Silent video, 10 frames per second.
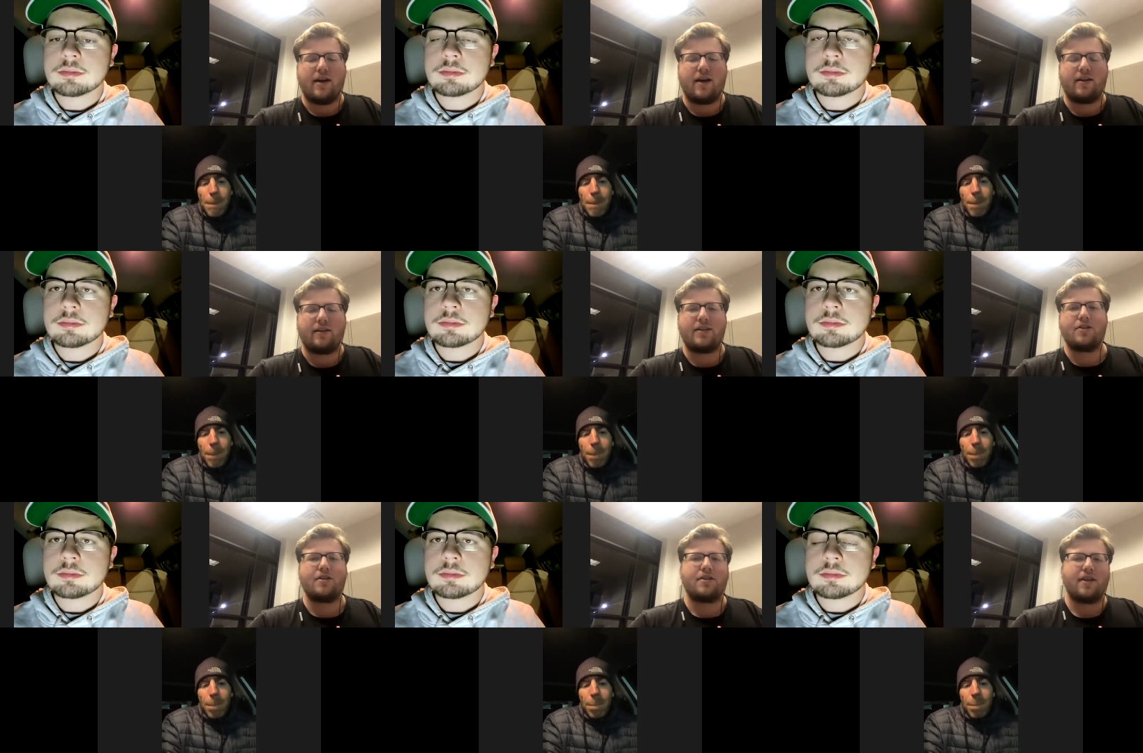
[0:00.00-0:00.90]
Speaker 1: Uh,
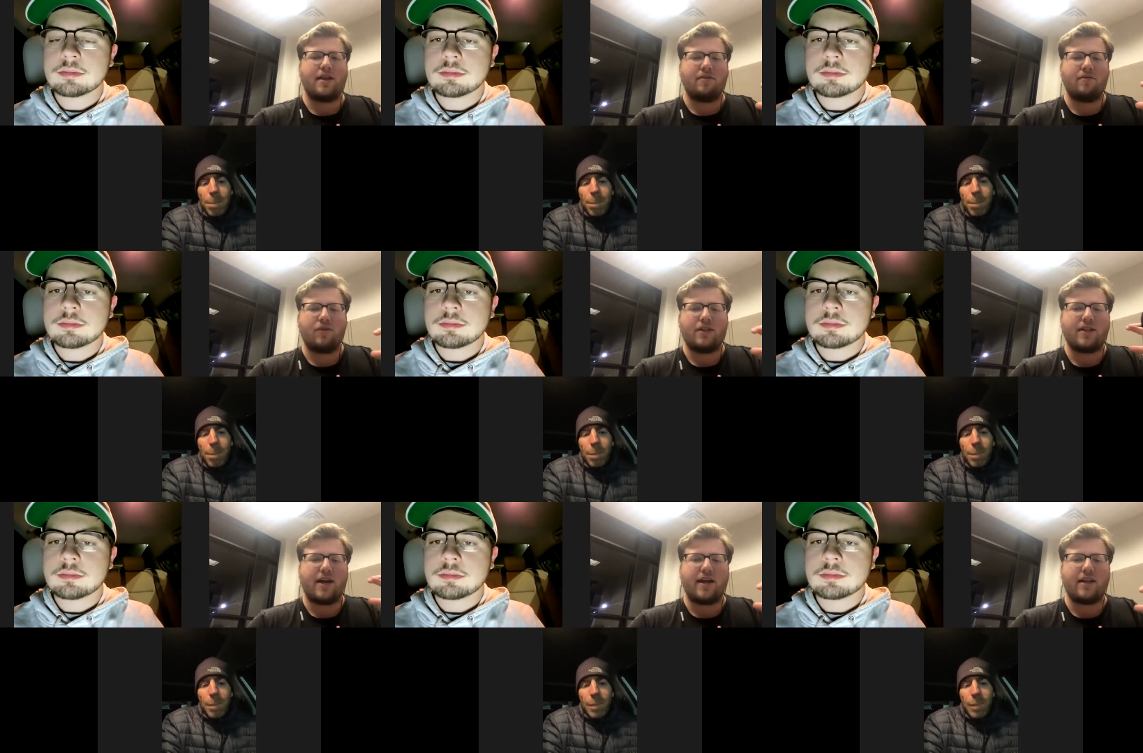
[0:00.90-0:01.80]
let's just then
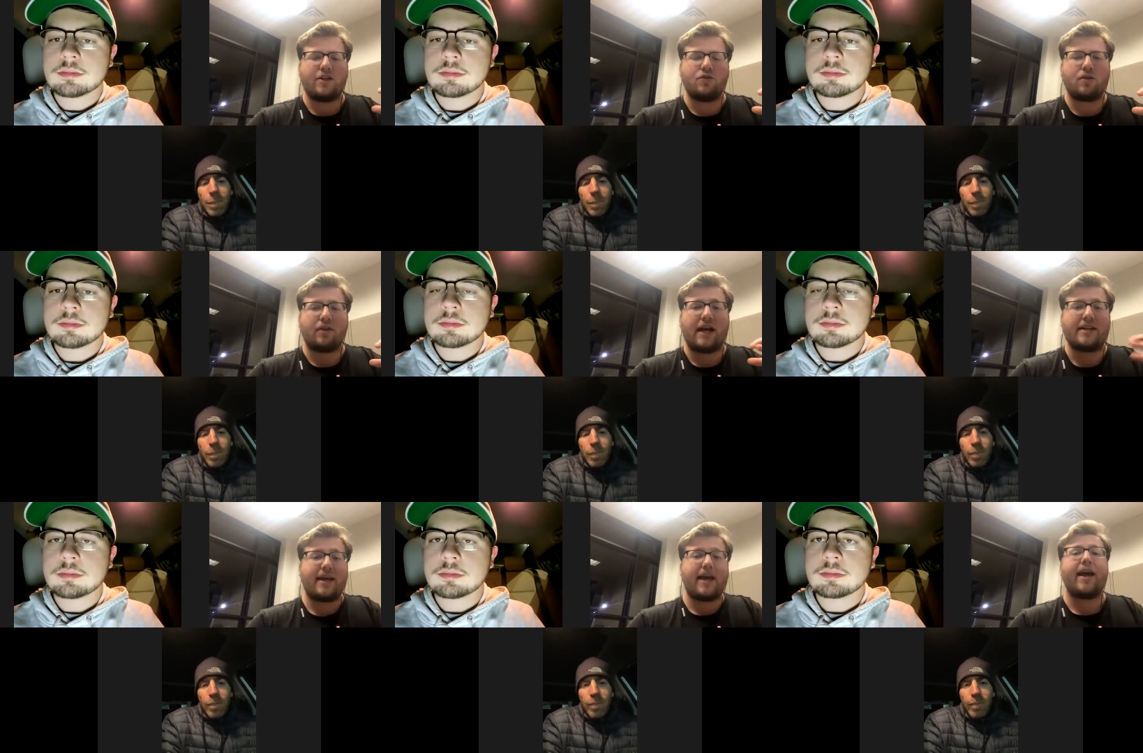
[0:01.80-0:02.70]
reset into
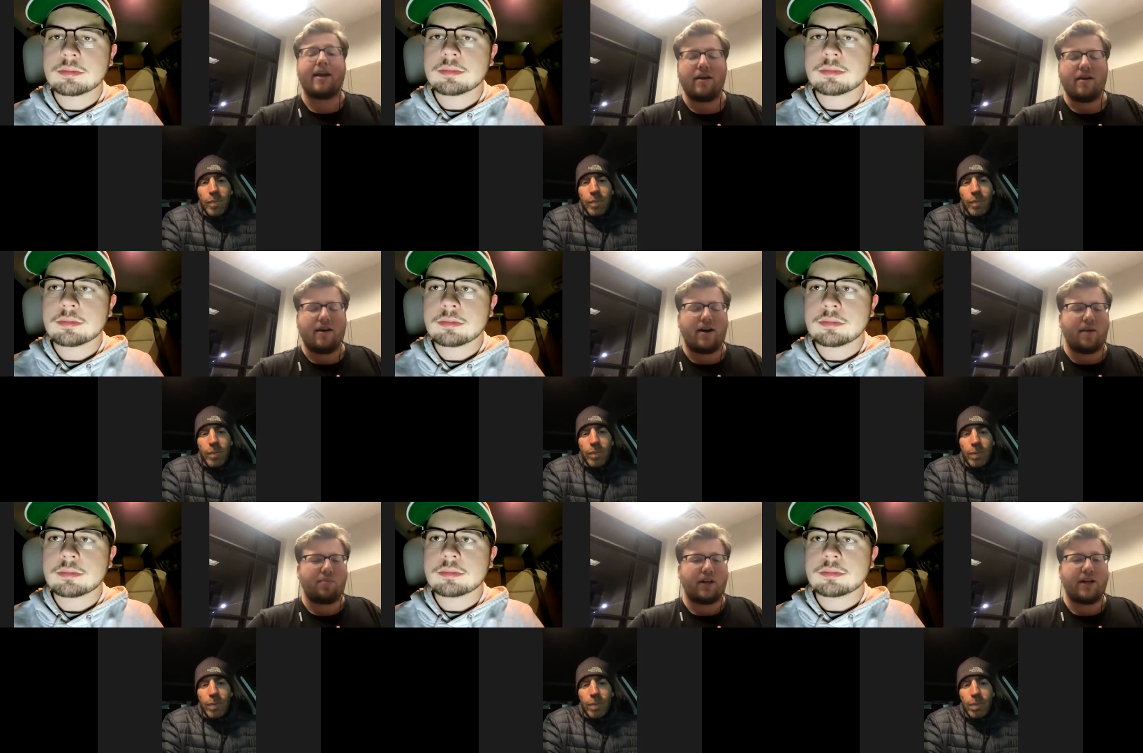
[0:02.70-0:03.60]
Class A.
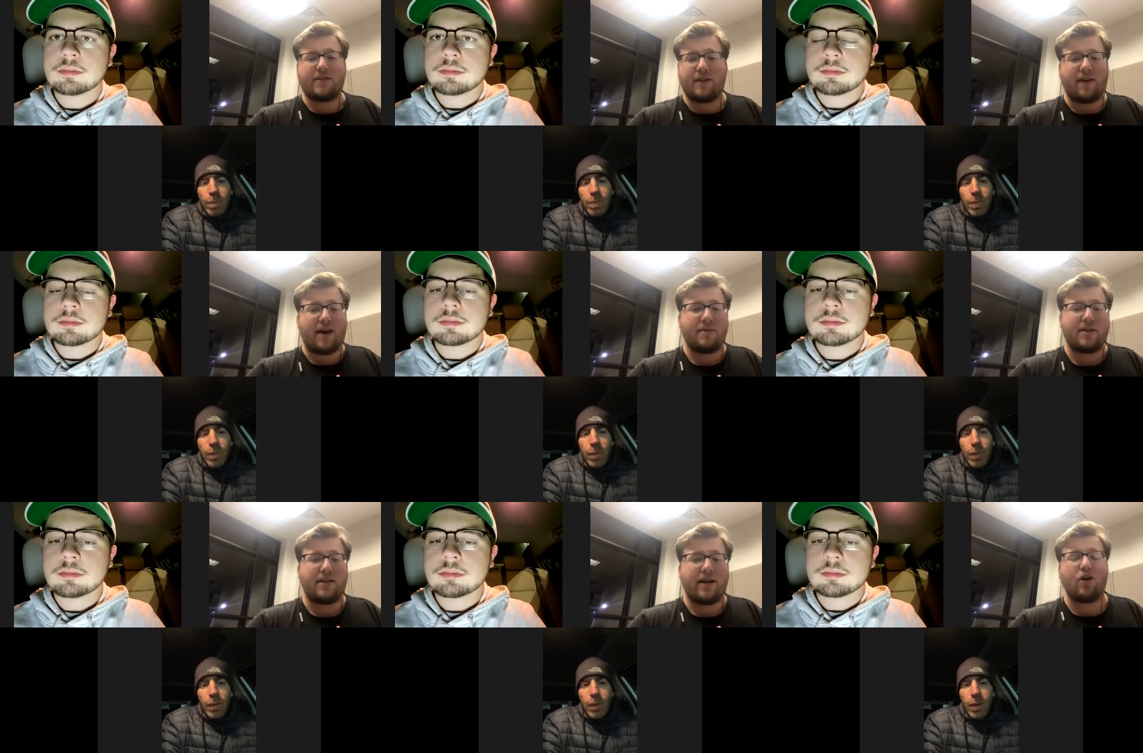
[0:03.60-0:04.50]
Uh, plenty of stuff
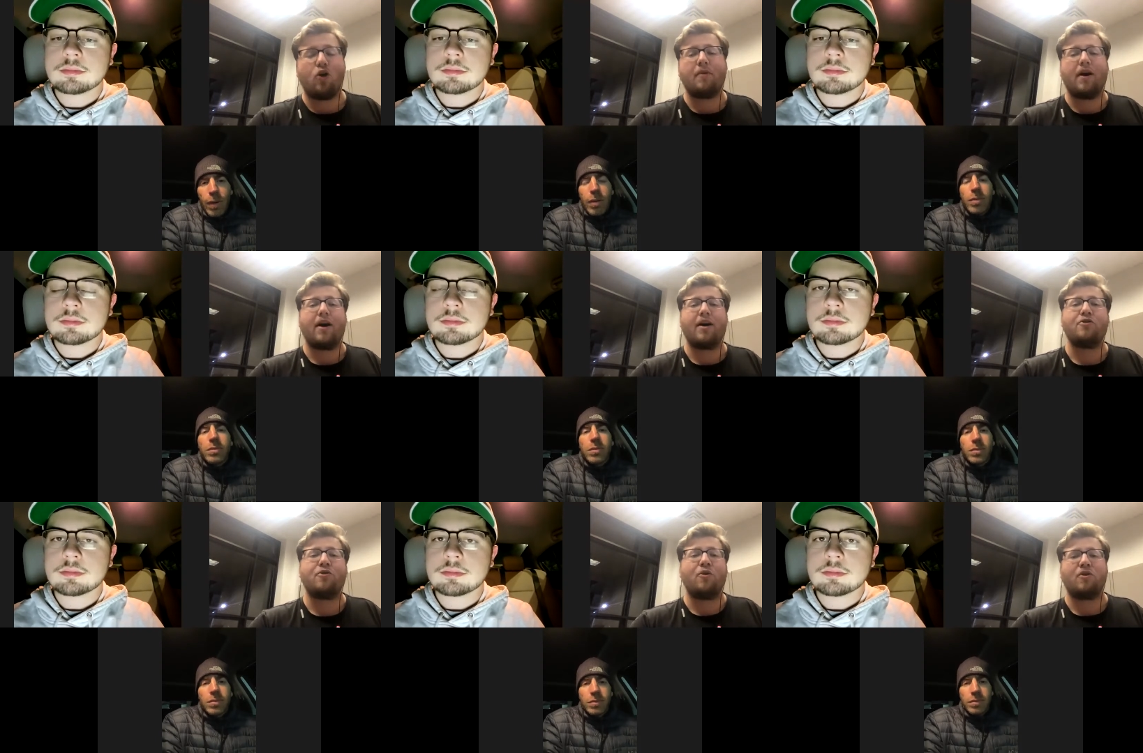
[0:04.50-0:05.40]
happened tonight. Omaha
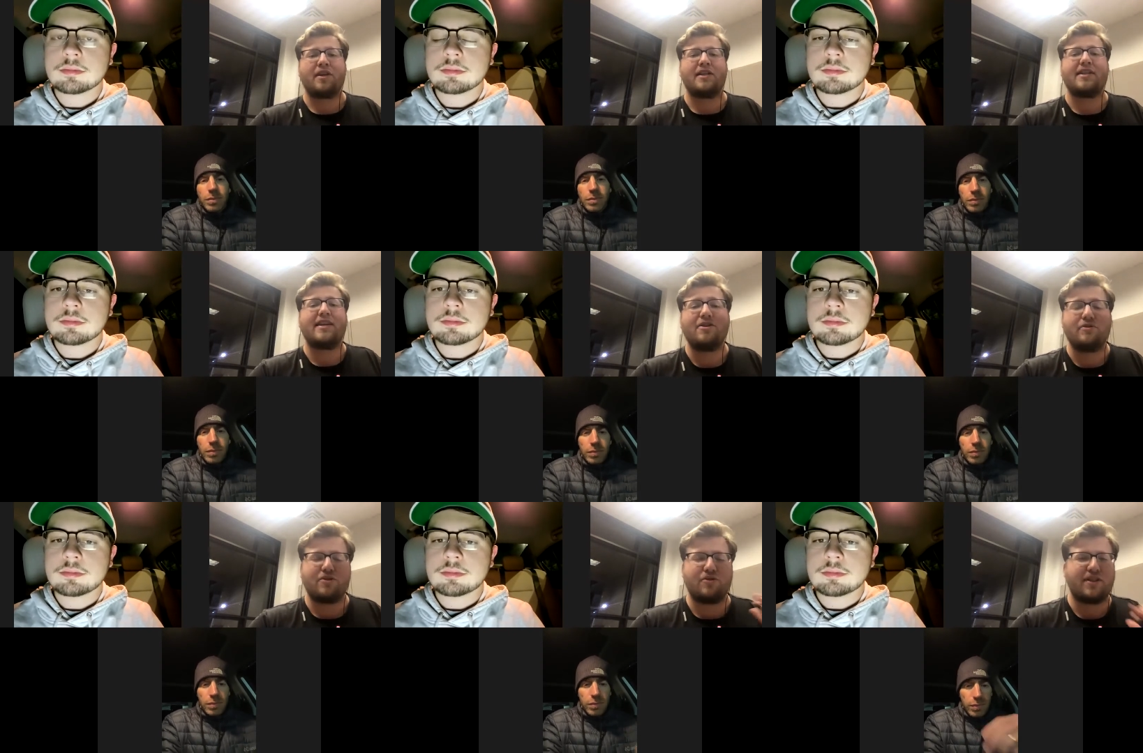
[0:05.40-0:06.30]
North
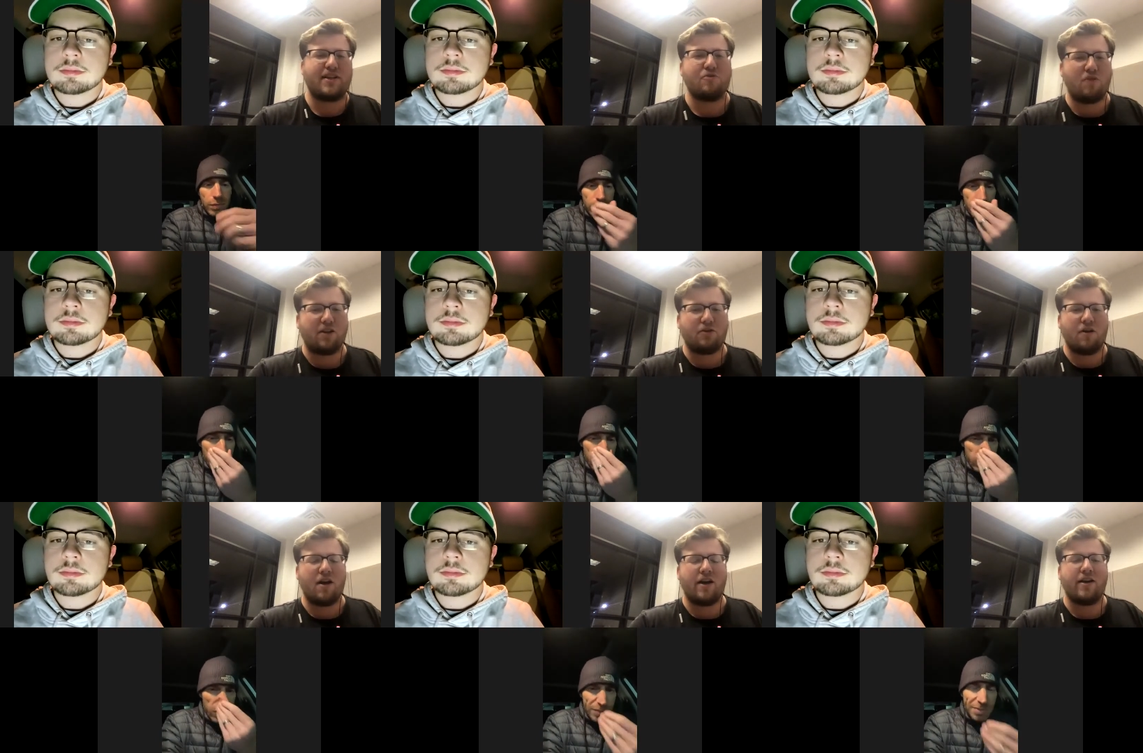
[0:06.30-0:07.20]
continues their Cinderella
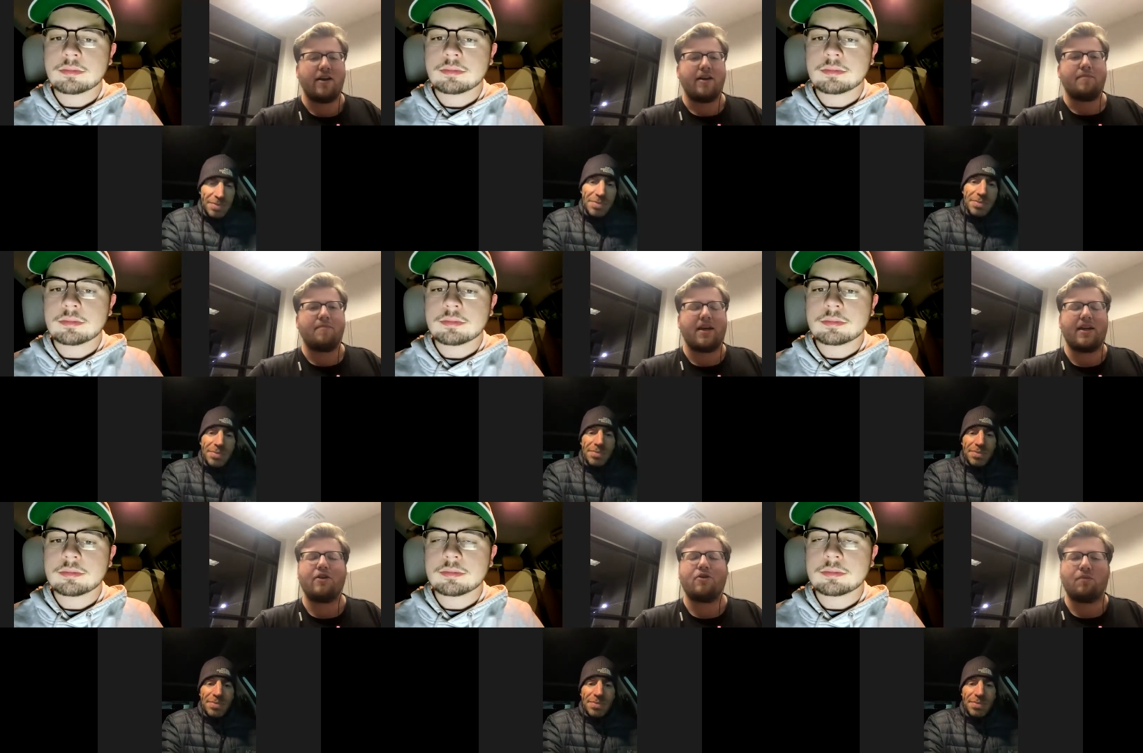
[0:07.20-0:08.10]
run,
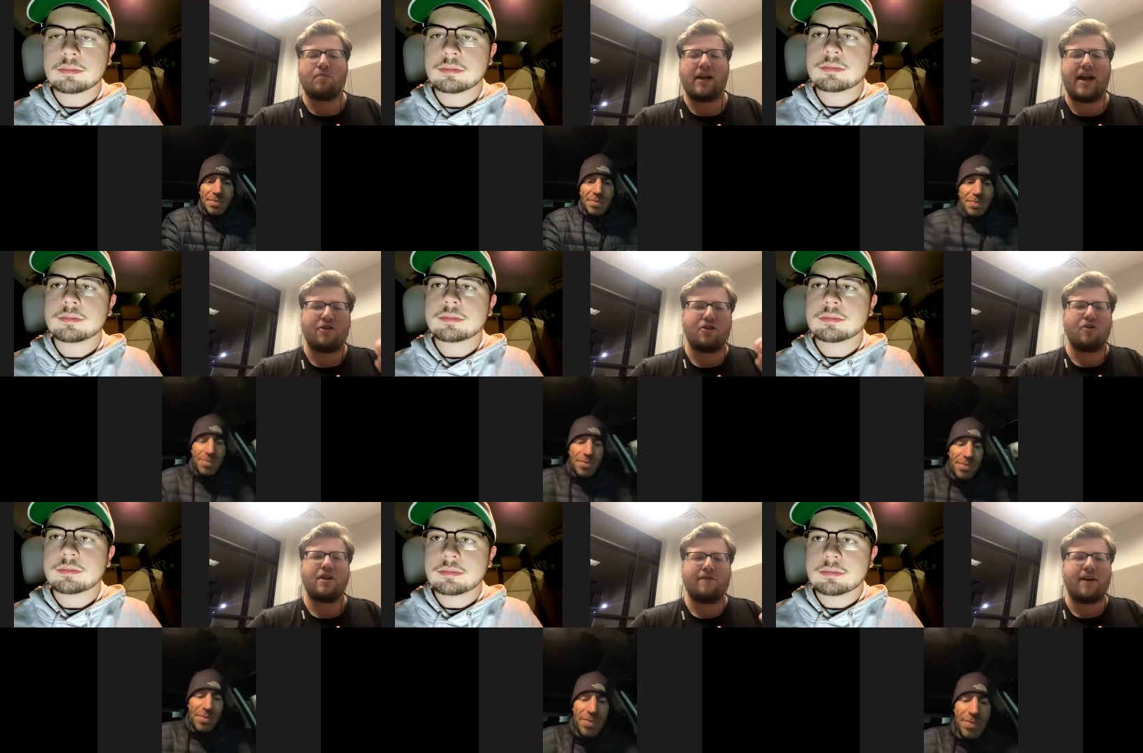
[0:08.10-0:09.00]
beating North Platte
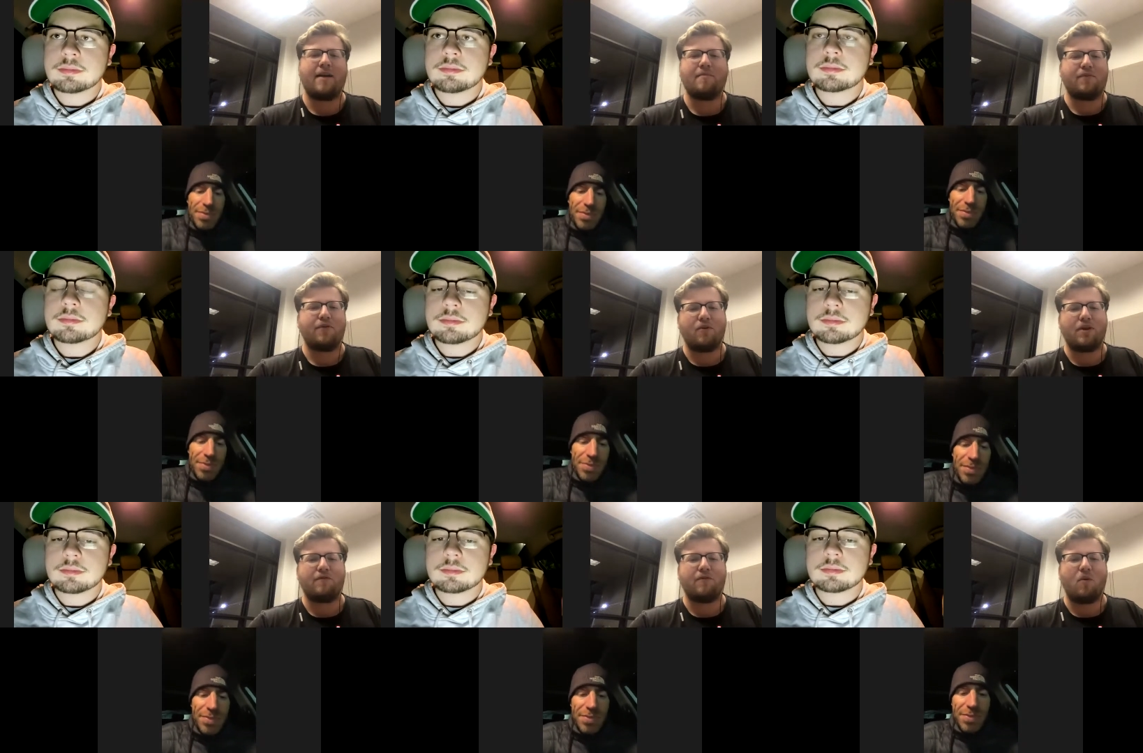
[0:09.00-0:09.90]
35
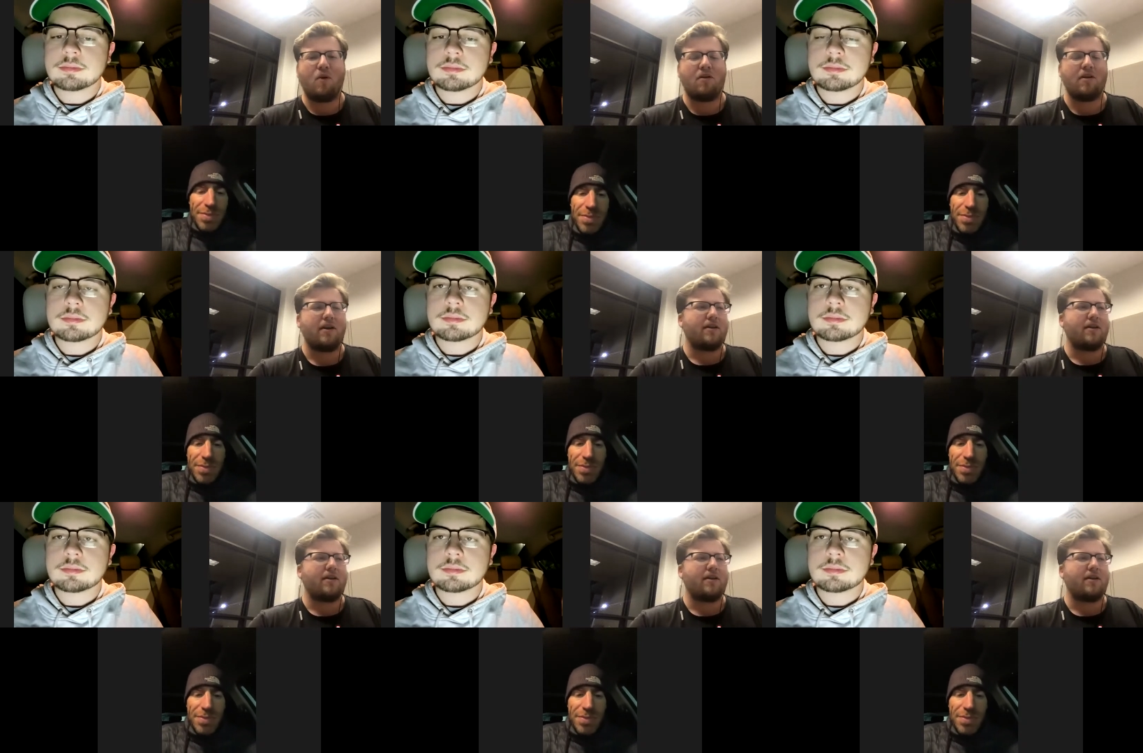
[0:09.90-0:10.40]
34.